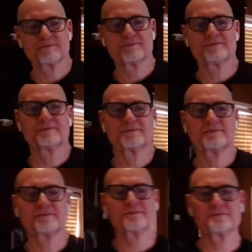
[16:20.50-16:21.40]

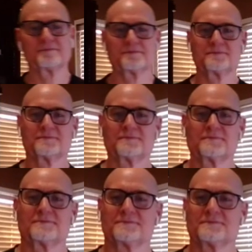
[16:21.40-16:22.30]

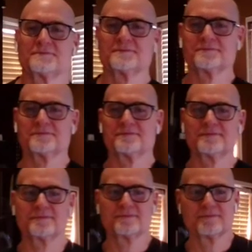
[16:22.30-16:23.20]

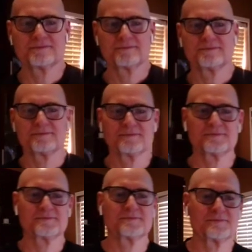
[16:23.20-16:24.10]

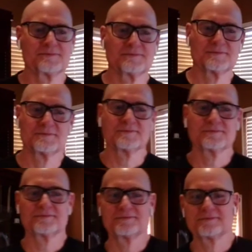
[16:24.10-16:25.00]

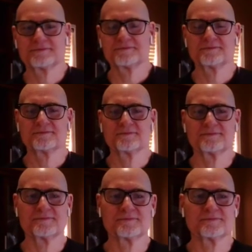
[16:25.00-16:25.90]

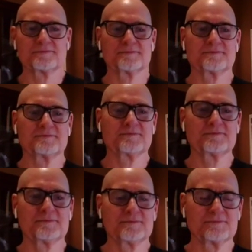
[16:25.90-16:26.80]

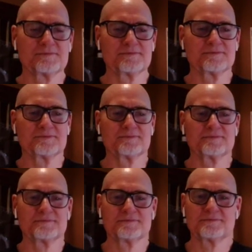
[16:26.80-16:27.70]

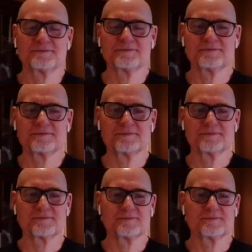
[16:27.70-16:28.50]
[no speech]